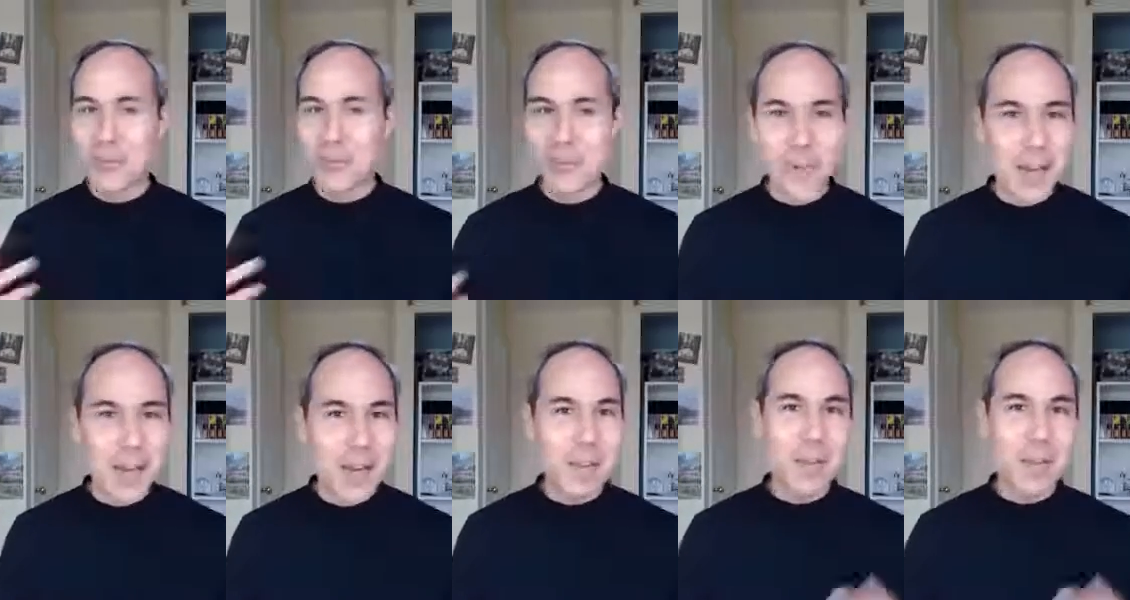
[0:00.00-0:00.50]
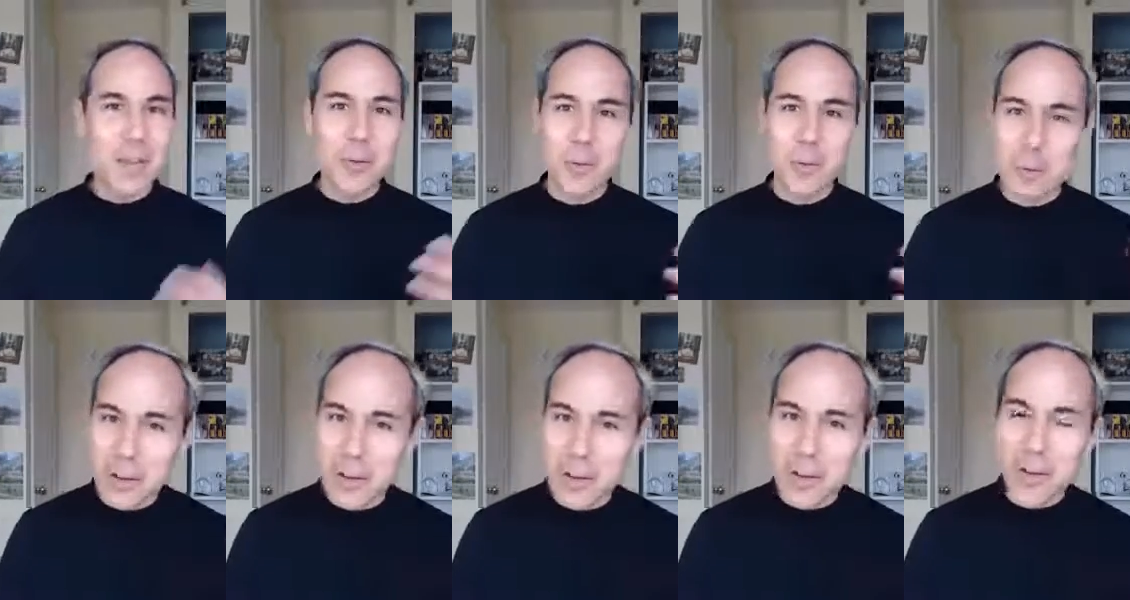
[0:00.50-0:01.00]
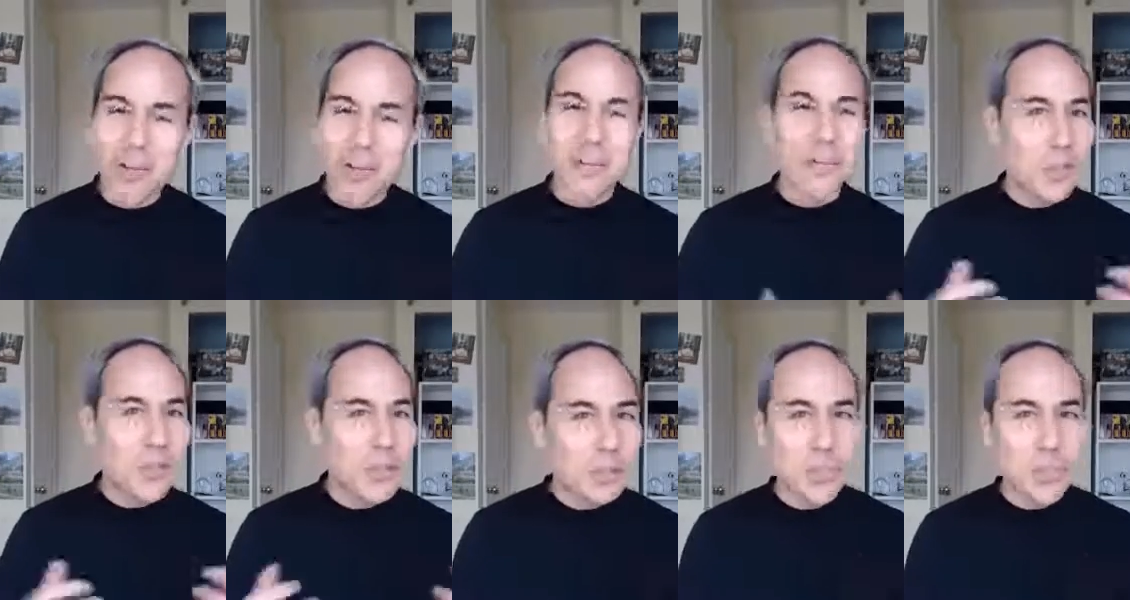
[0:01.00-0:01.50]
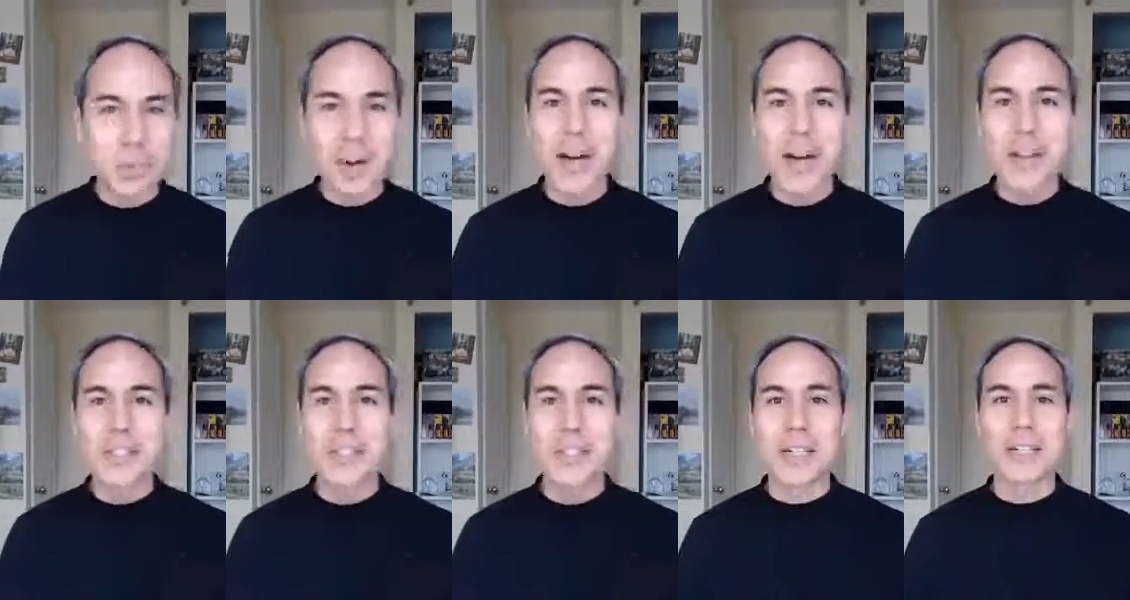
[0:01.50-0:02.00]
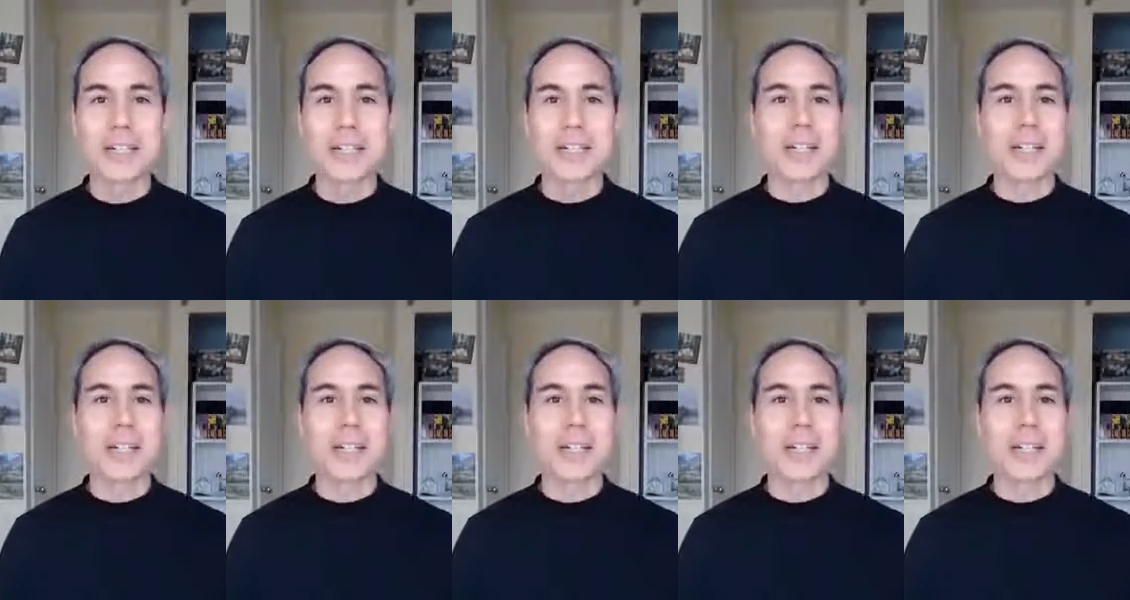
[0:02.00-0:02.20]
family, work, new projects,